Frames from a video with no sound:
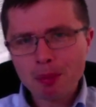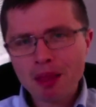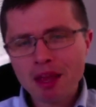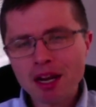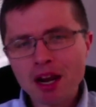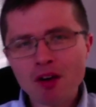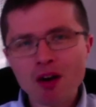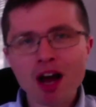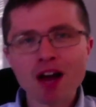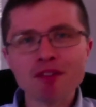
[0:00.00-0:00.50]

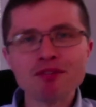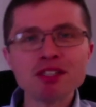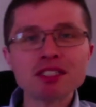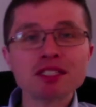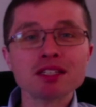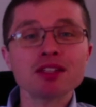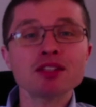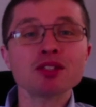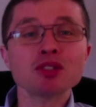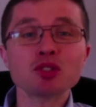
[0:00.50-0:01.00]
Now, obviously,
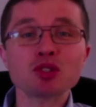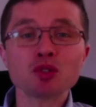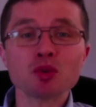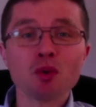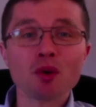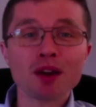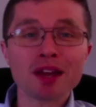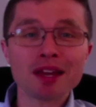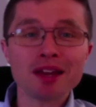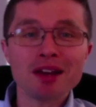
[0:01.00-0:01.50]
this
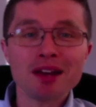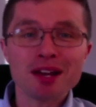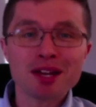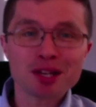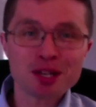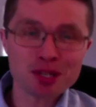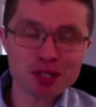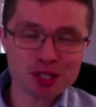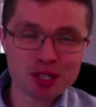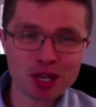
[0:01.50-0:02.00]
story
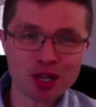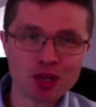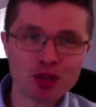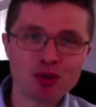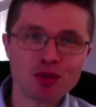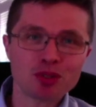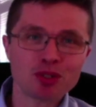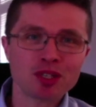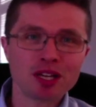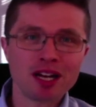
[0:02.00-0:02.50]

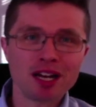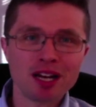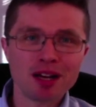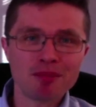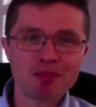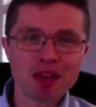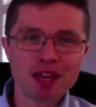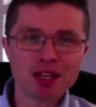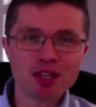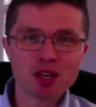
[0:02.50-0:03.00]
continues,
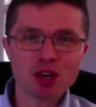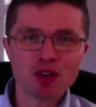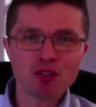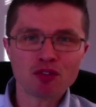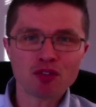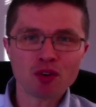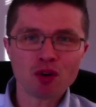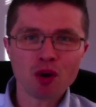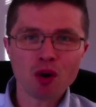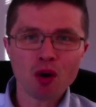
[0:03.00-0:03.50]
and
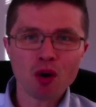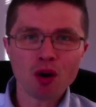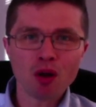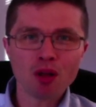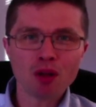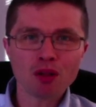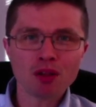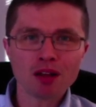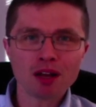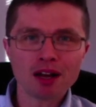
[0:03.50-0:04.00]
for
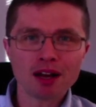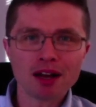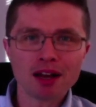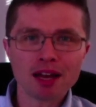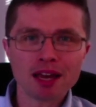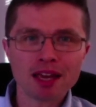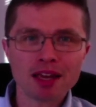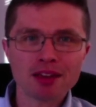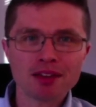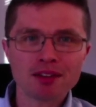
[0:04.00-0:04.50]
all
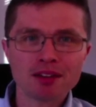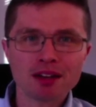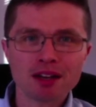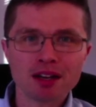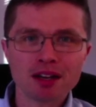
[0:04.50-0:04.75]
I